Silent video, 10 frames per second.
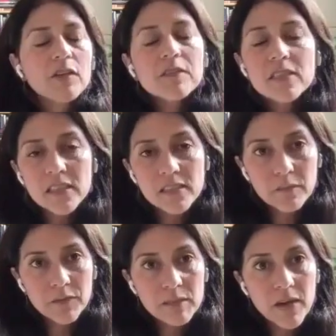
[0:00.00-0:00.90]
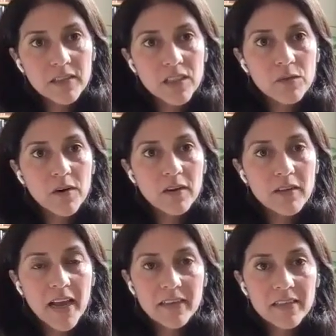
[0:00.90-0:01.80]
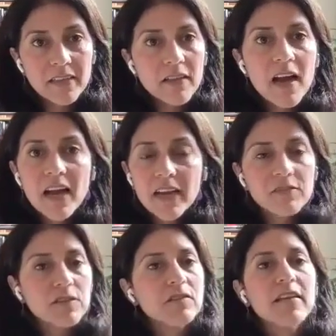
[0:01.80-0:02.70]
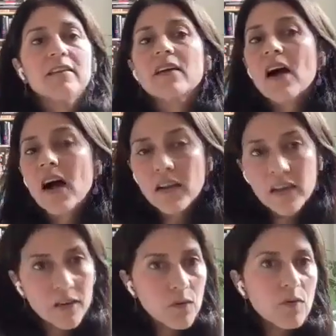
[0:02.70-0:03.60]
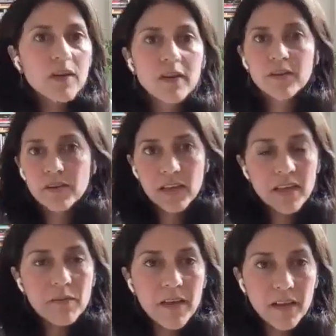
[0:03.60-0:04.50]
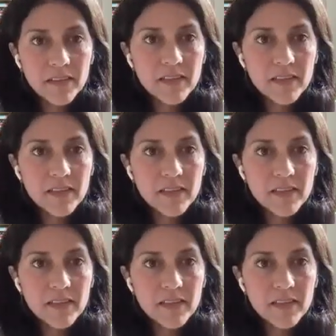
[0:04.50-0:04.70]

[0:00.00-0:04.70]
or nervous system response to our hectic lives, or like the honking horn or the email.